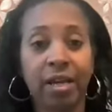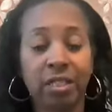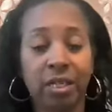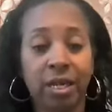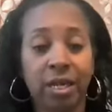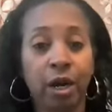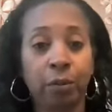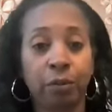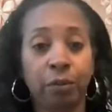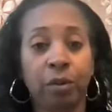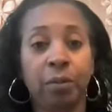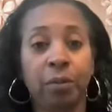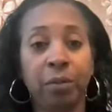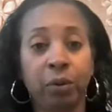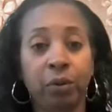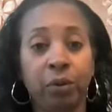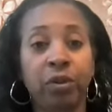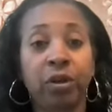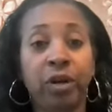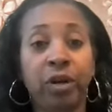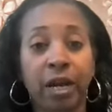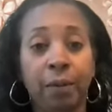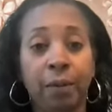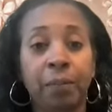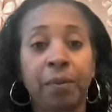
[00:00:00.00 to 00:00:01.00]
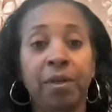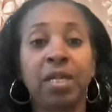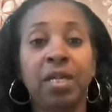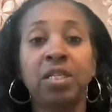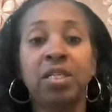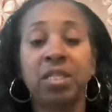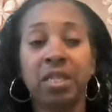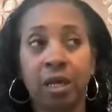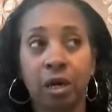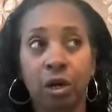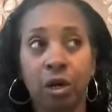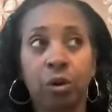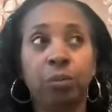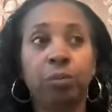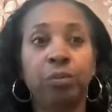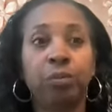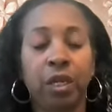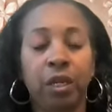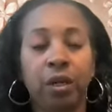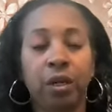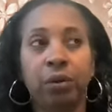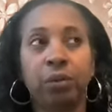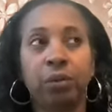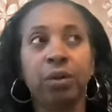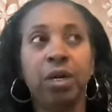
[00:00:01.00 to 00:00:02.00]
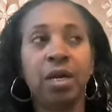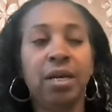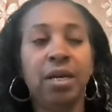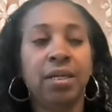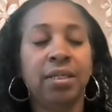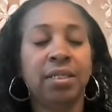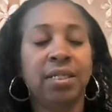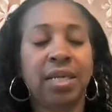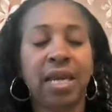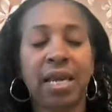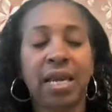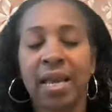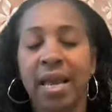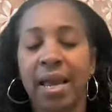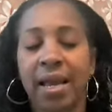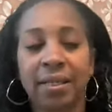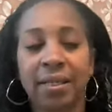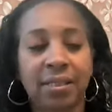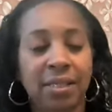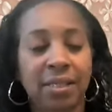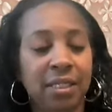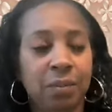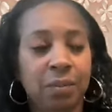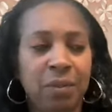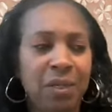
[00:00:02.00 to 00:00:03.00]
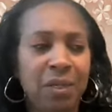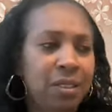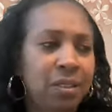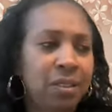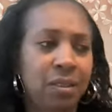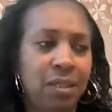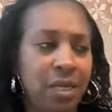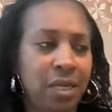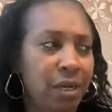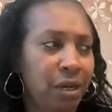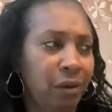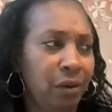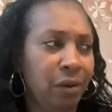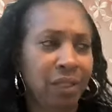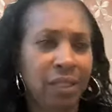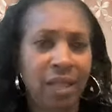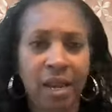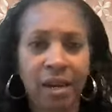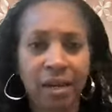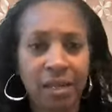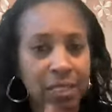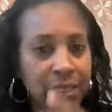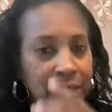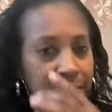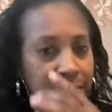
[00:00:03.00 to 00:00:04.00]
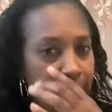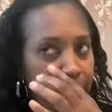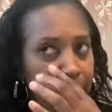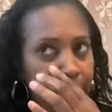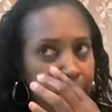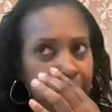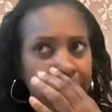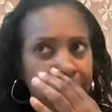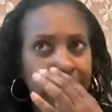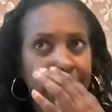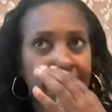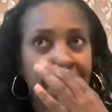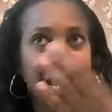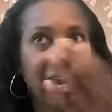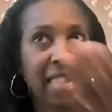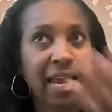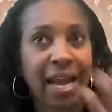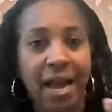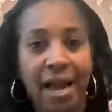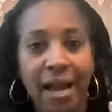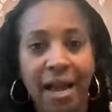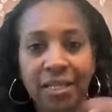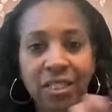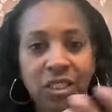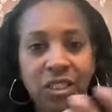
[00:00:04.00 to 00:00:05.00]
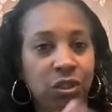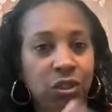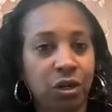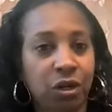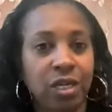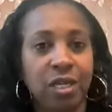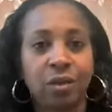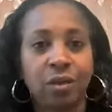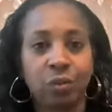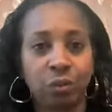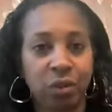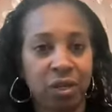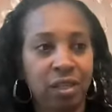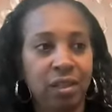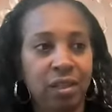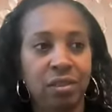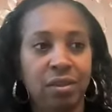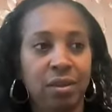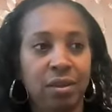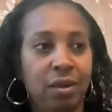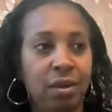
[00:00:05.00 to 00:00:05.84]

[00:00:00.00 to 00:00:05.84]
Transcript: To help them build their company, to help, to gain access, because, a lot of these companies like AI started with,